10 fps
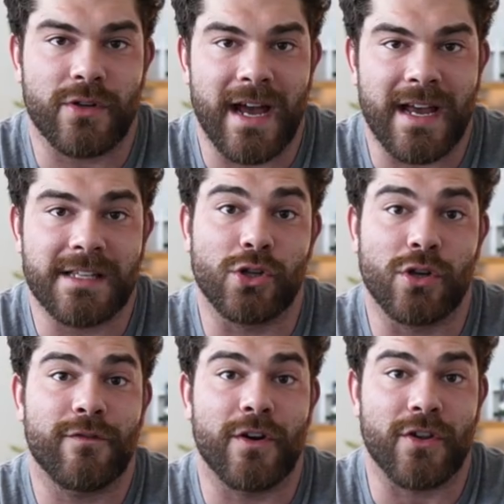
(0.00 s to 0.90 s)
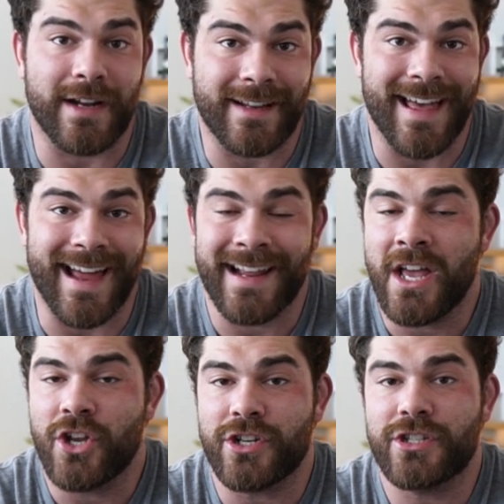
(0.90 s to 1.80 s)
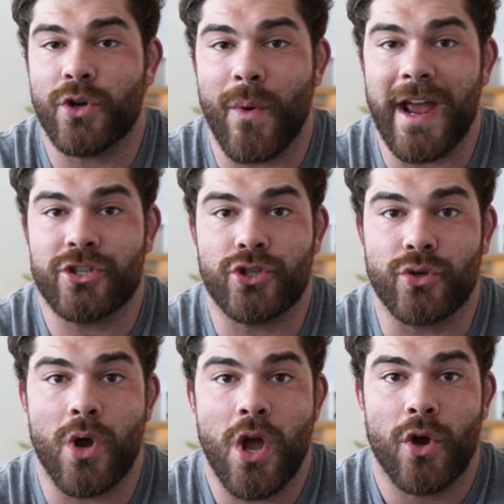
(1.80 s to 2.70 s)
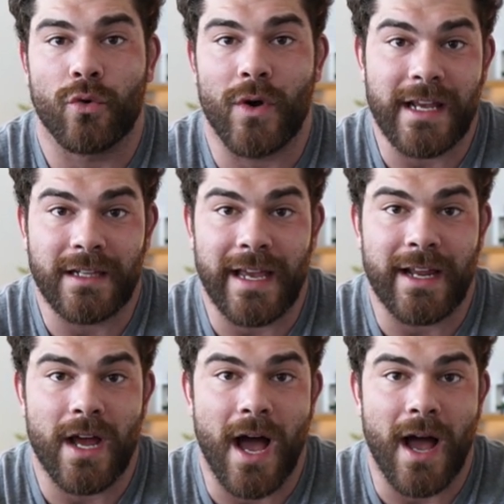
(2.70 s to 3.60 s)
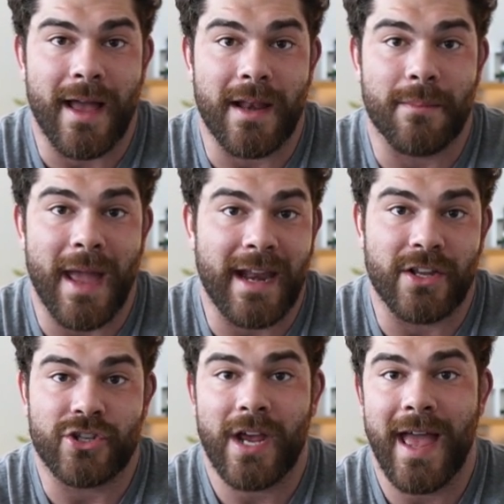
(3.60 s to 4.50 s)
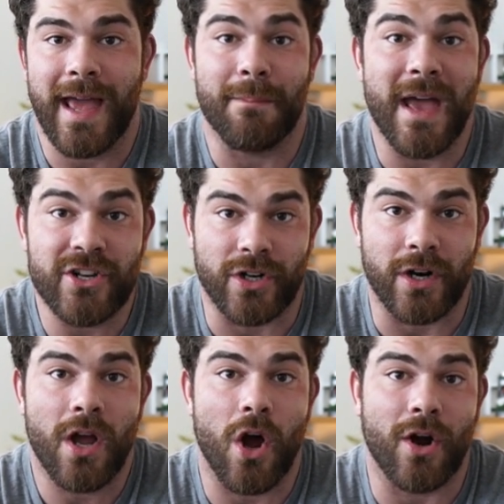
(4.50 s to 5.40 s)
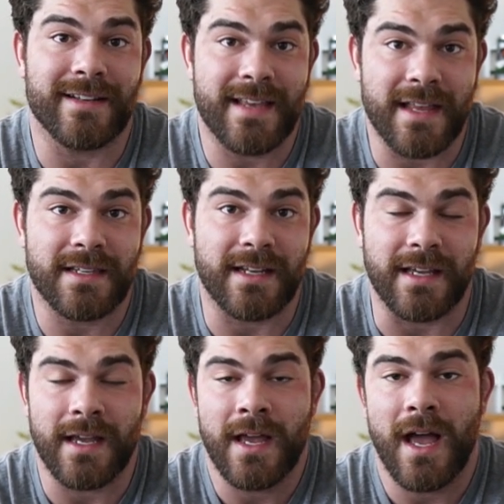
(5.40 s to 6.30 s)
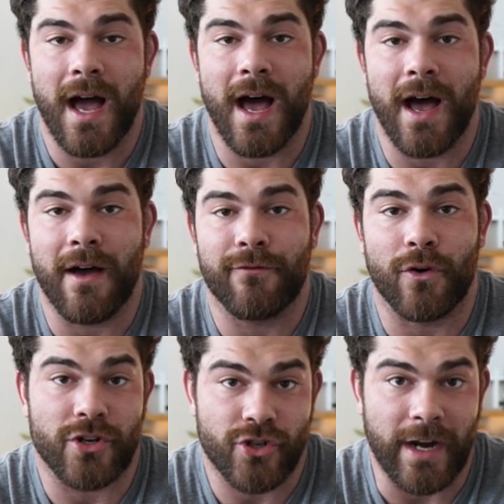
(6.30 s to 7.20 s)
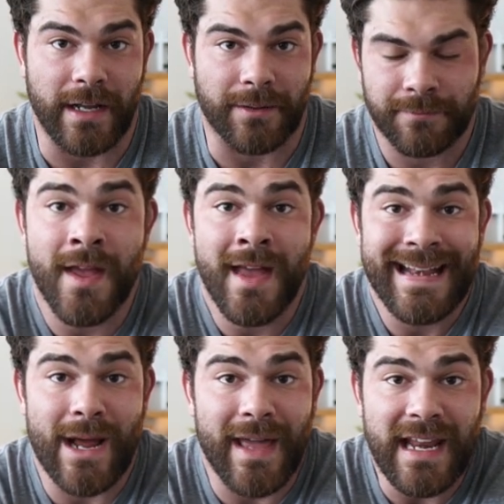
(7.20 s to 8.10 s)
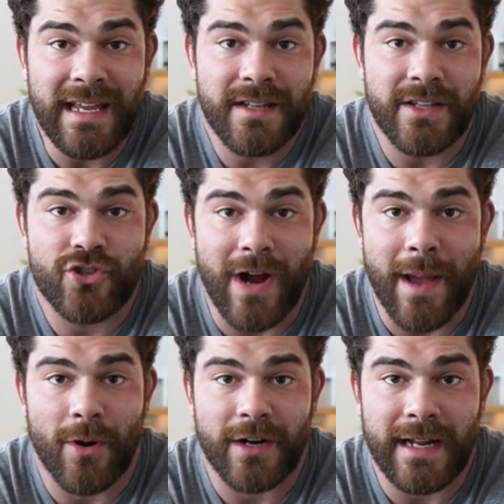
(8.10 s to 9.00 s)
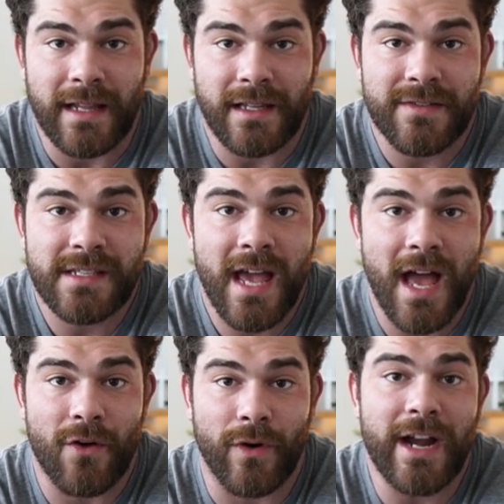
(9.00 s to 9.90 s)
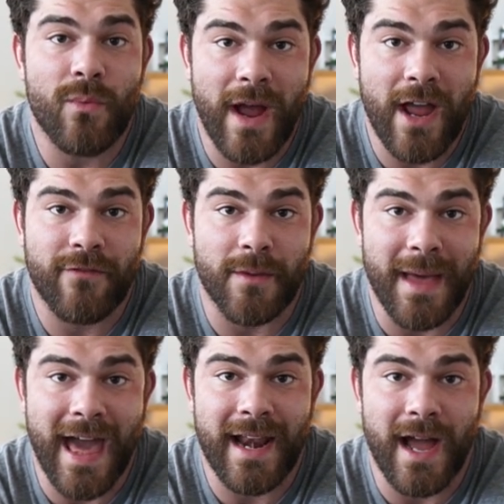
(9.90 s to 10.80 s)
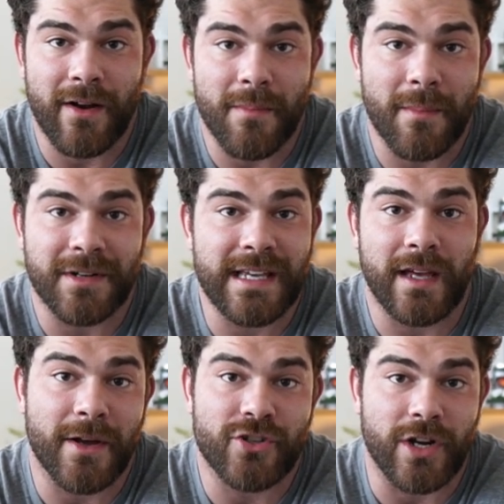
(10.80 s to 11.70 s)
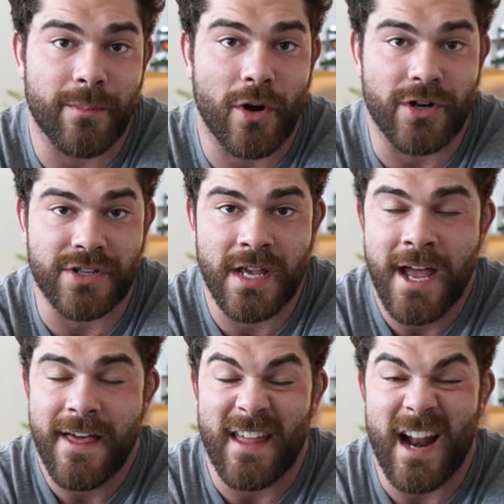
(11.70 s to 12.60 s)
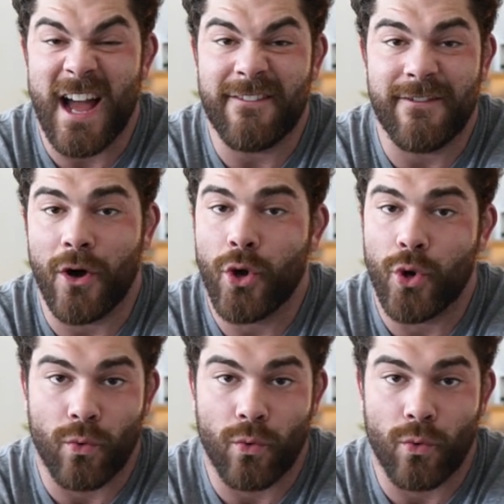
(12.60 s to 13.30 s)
you guys look further into that. Just a way to regulate uh, and manage and measure our intensity uh, for our training. Now, getting into these trap bar deadlifts, right away off the bat, I remember telling my training partners that I felt